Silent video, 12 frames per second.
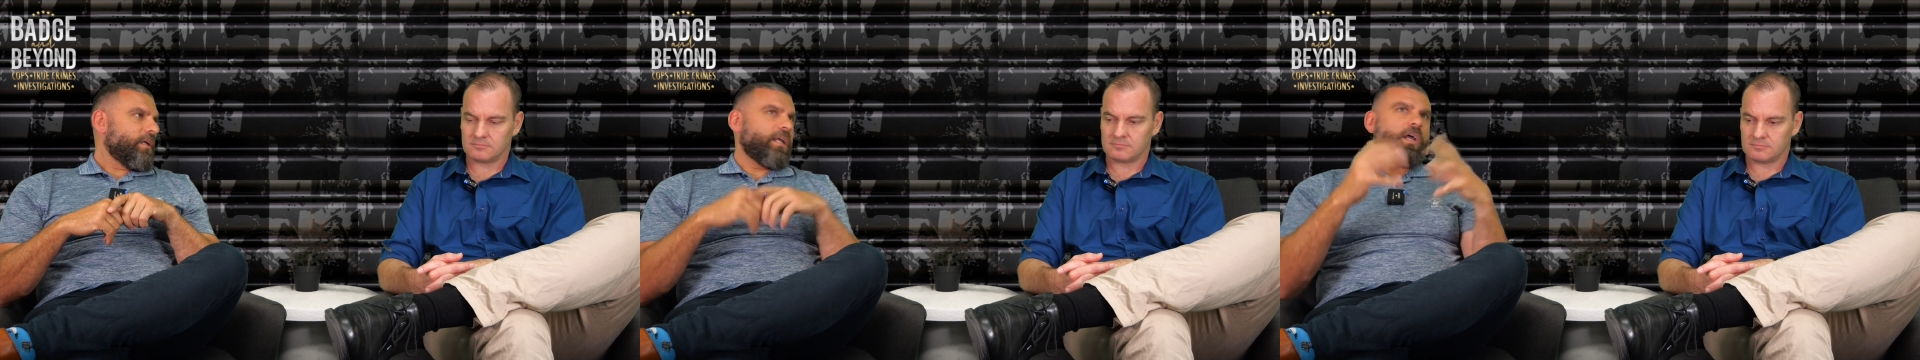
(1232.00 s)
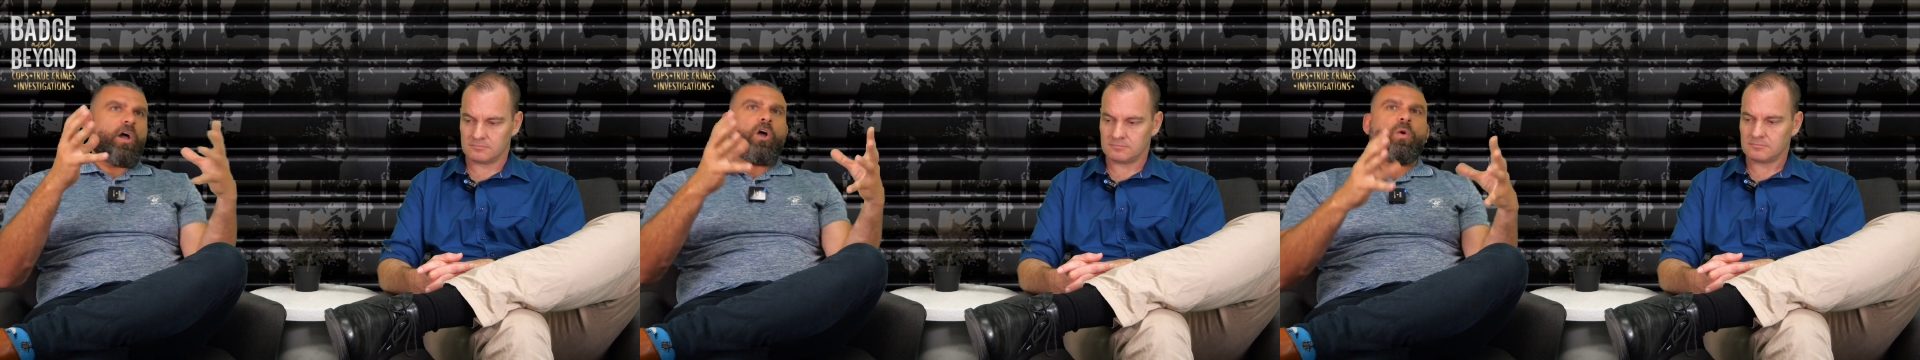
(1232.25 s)

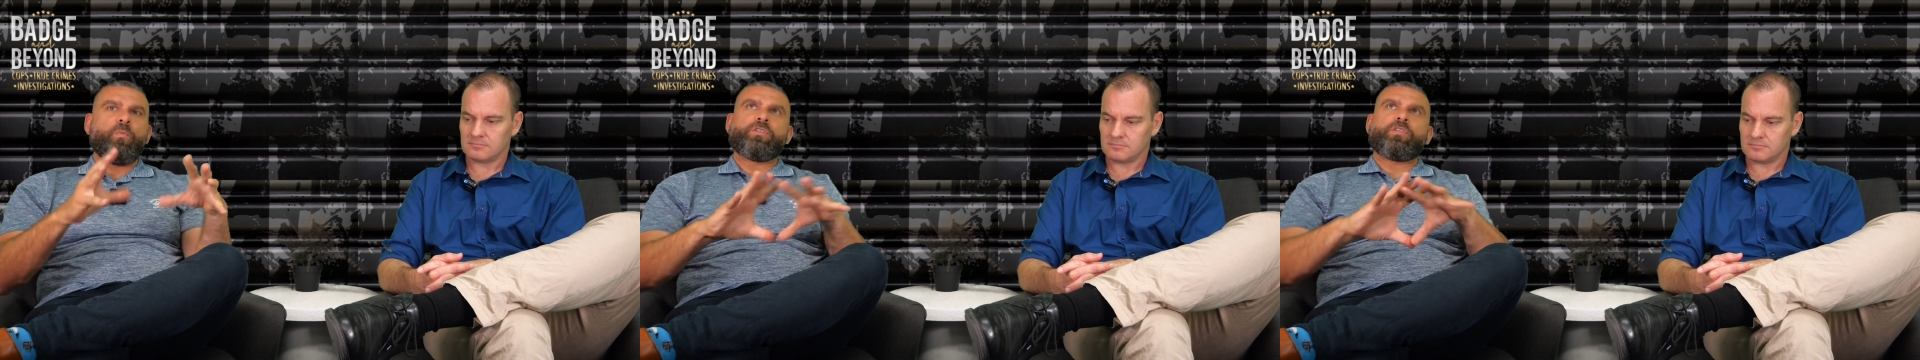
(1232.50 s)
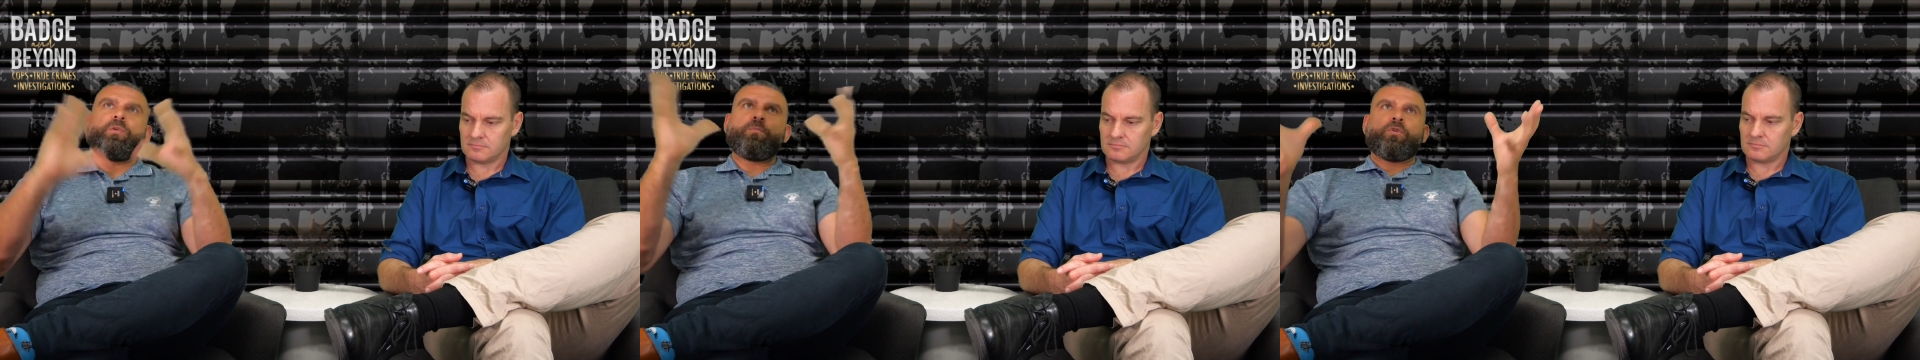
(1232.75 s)
Speaker 1: in a home where
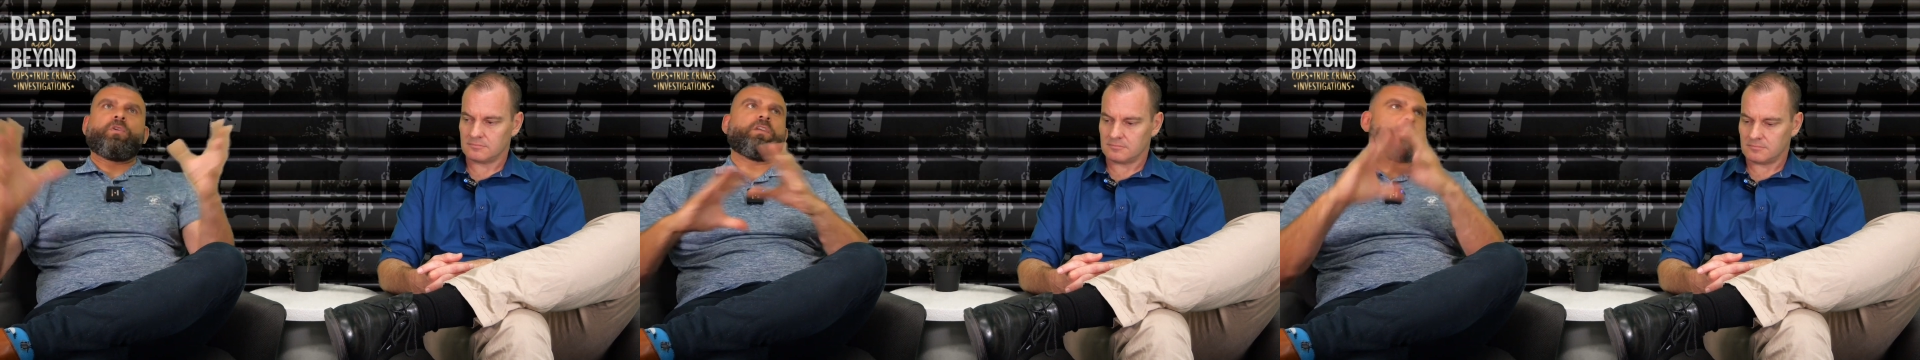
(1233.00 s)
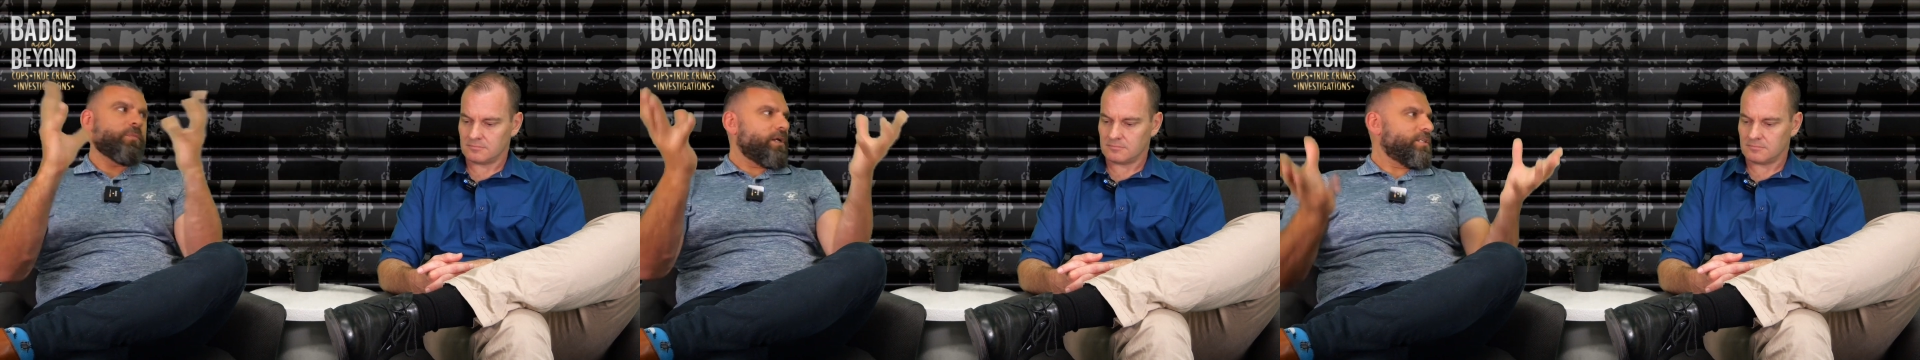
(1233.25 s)
it's communal,
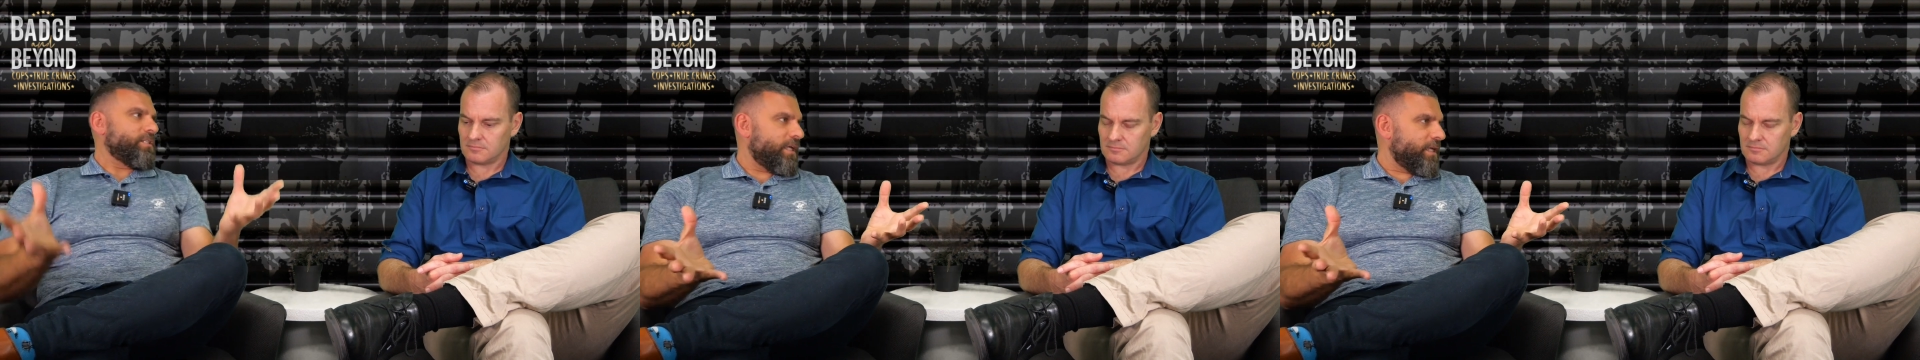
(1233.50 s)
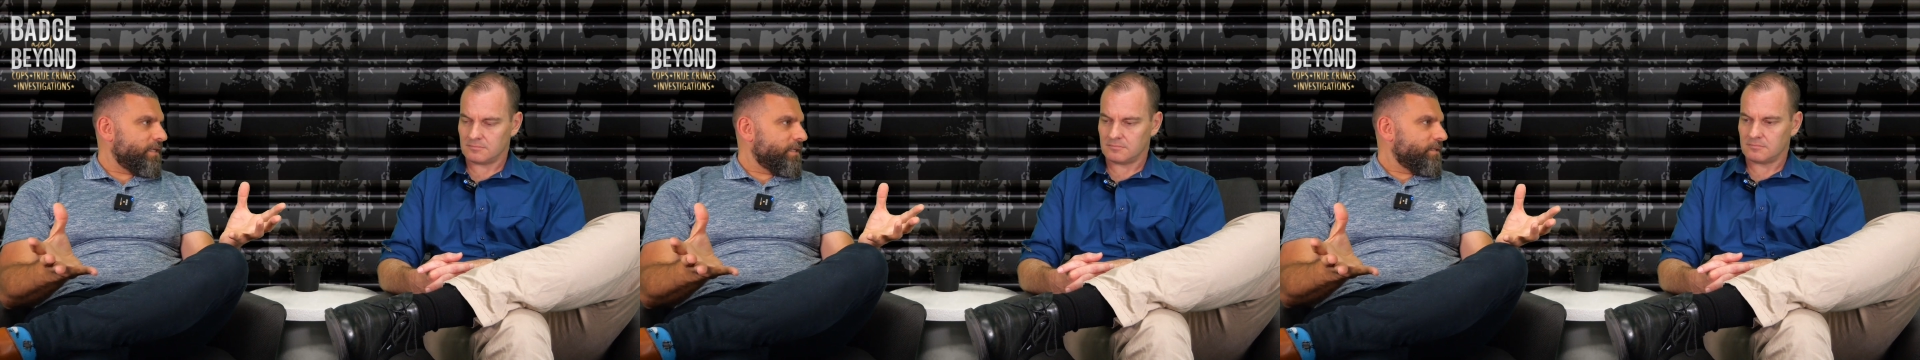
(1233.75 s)
everybody's
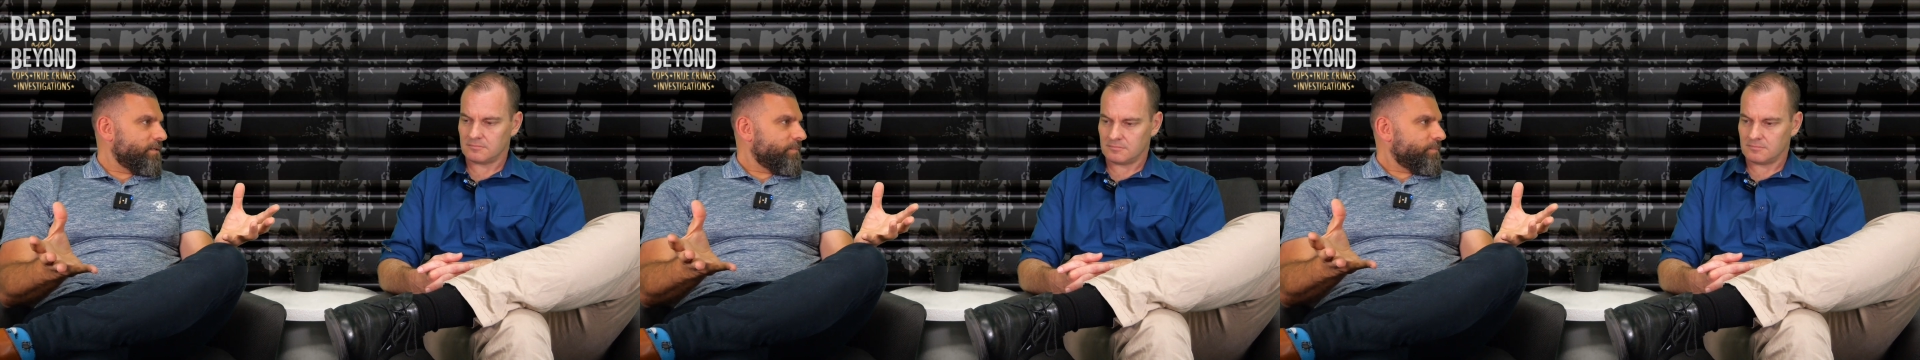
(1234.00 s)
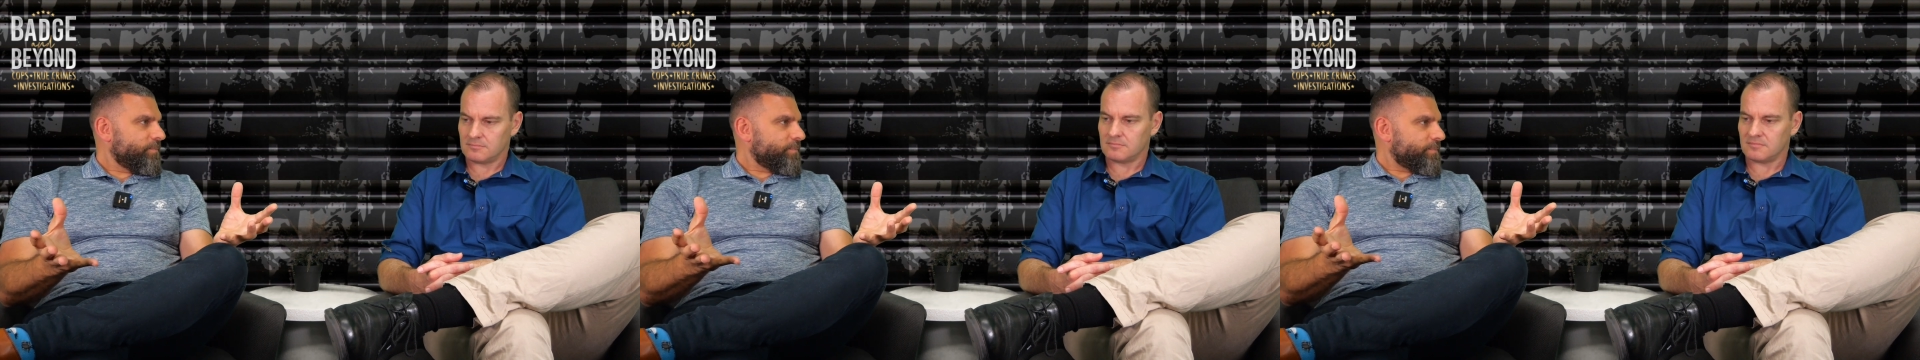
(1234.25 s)
there?
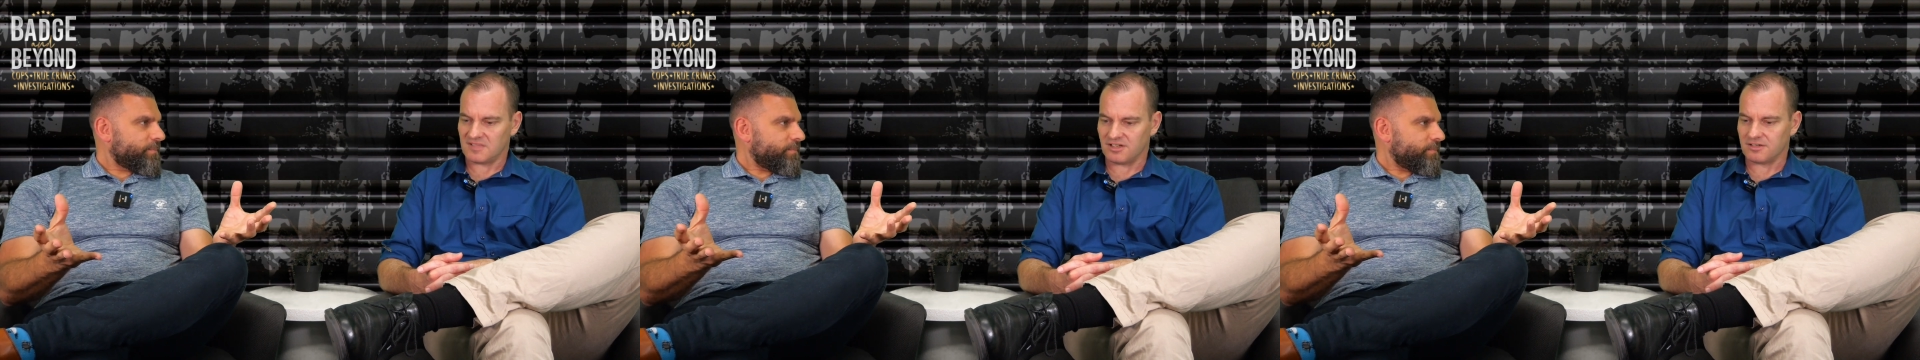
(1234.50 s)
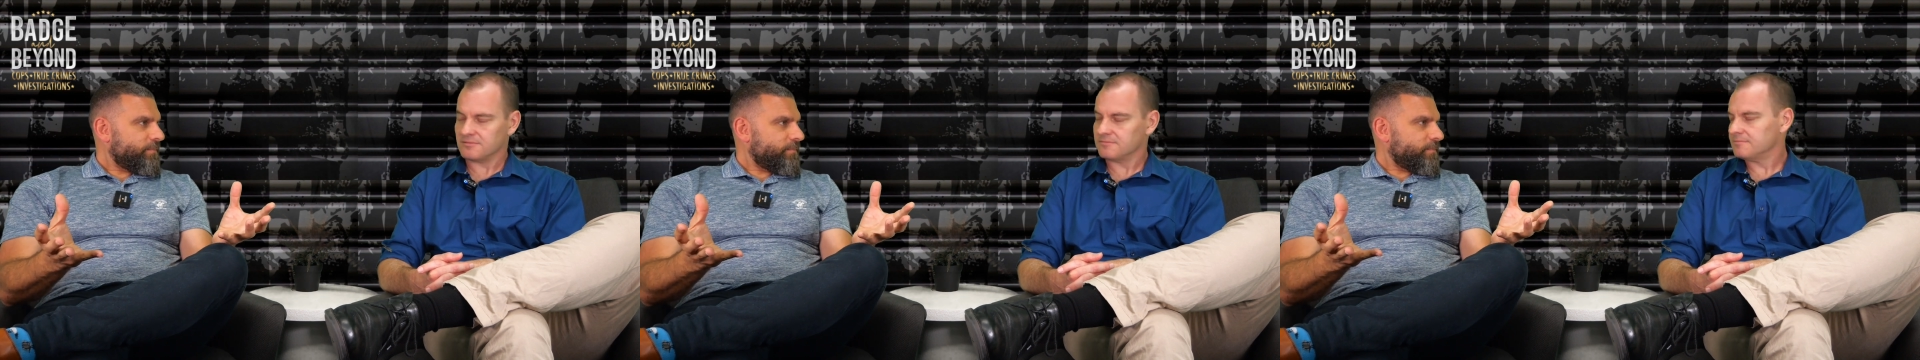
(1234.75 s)
Yeah.